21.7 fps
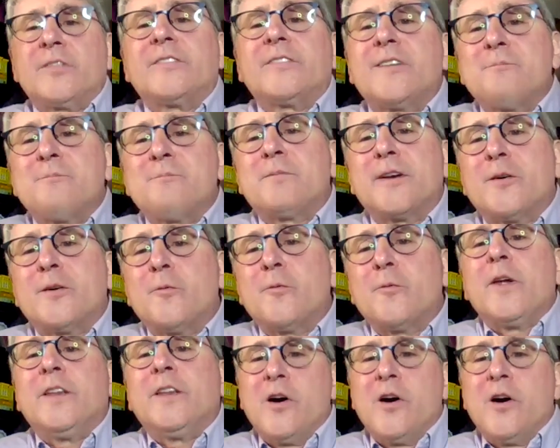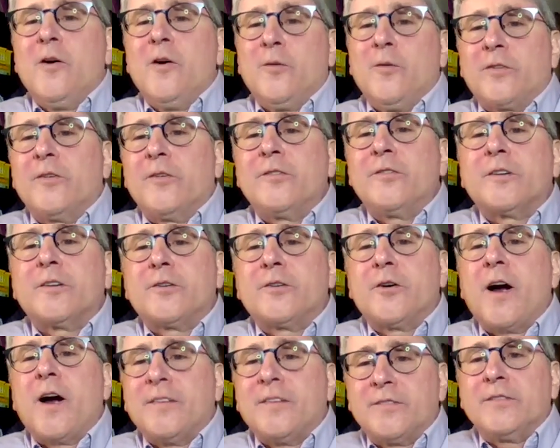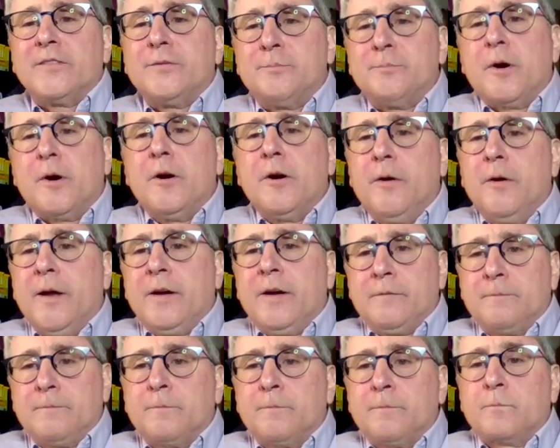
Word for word: something we don't. There's a crisis brewing.